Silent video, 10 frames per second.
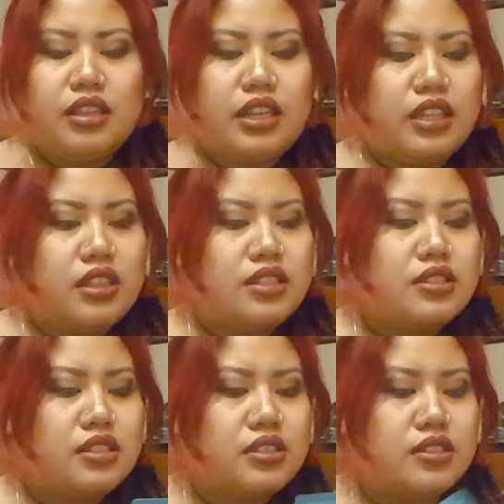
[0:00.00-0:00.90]
And
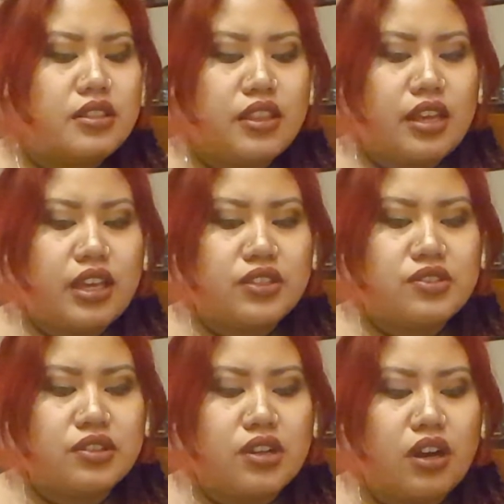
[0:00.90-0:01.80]
this is the
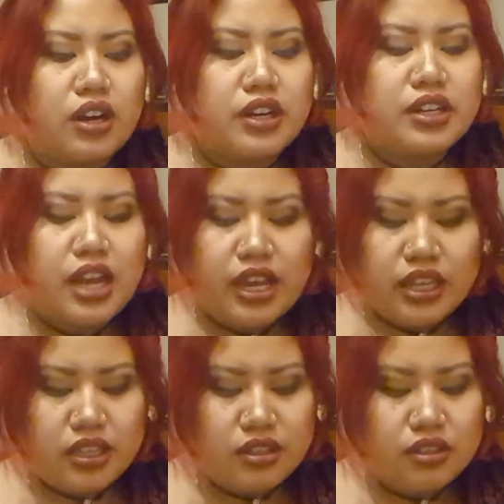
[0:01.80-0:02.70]
extra card.
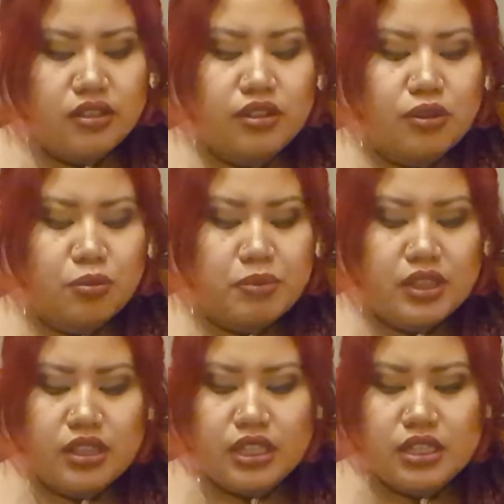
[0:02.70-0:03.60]
I
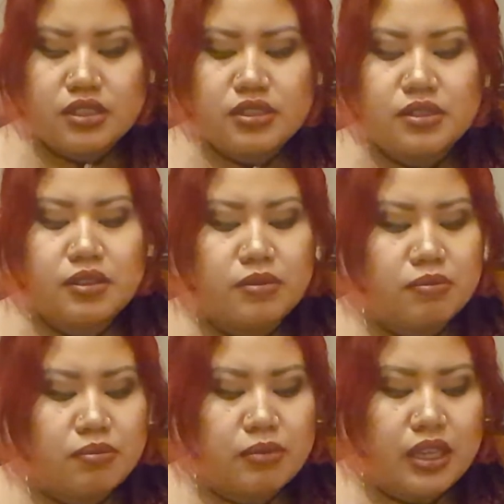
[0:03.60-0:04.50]
opened this,
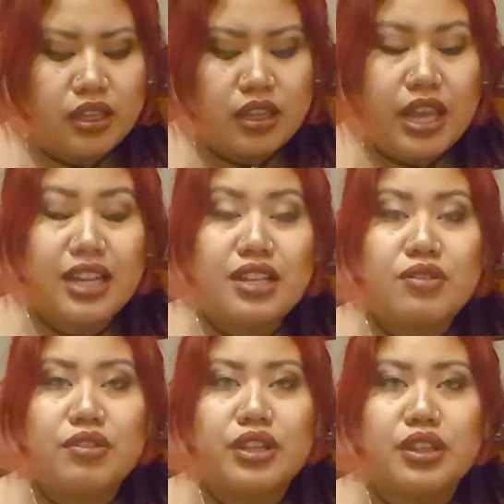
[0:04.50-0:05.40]
but I didn't
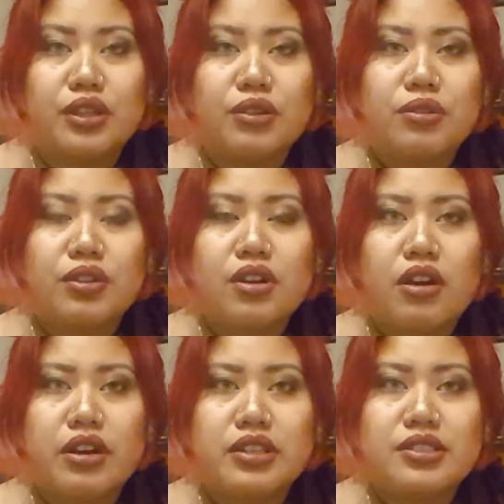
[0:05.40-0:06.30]
really look through the
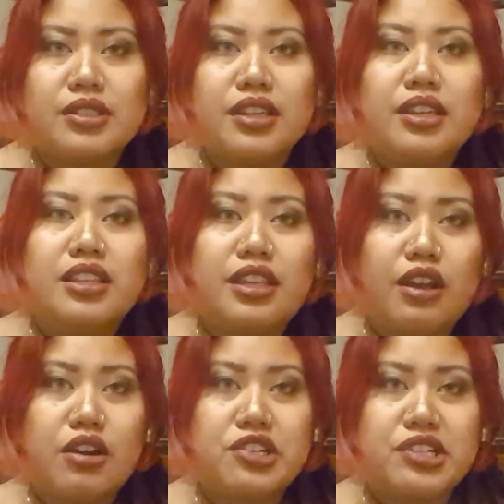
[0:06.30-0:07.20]
cards. They
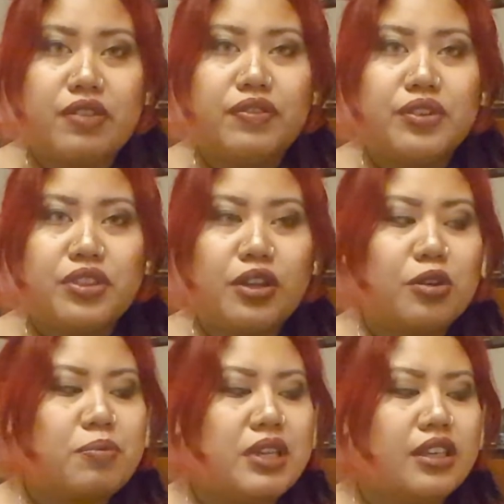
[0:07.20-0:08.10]
are shuffled though
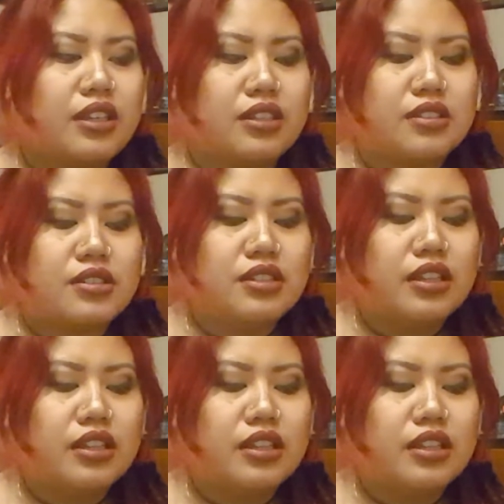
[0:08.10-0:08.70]
because